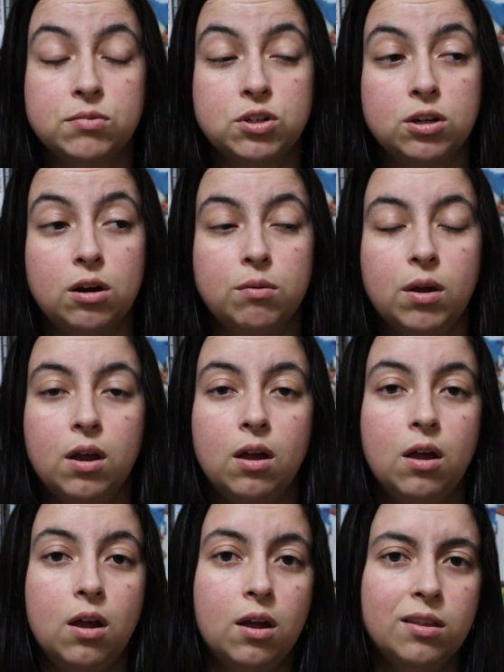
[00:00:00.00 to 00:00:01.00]
So
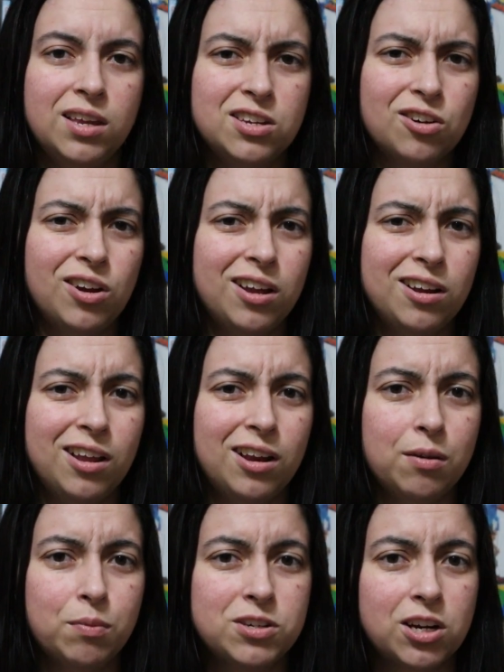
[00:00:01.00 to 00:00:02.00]
these are not in
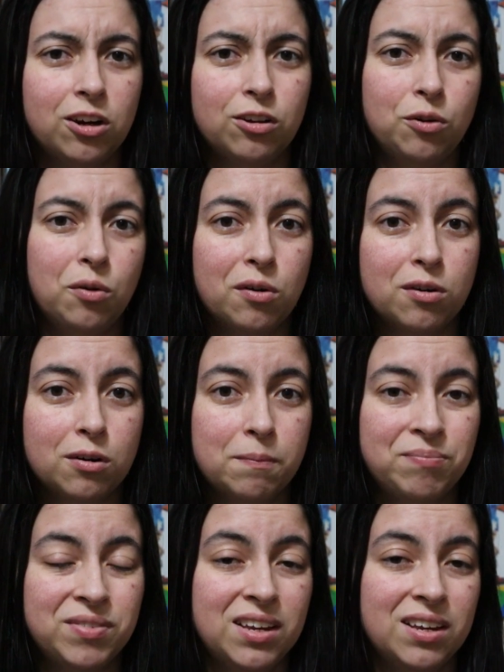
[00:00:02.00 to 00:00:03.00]
any particular order.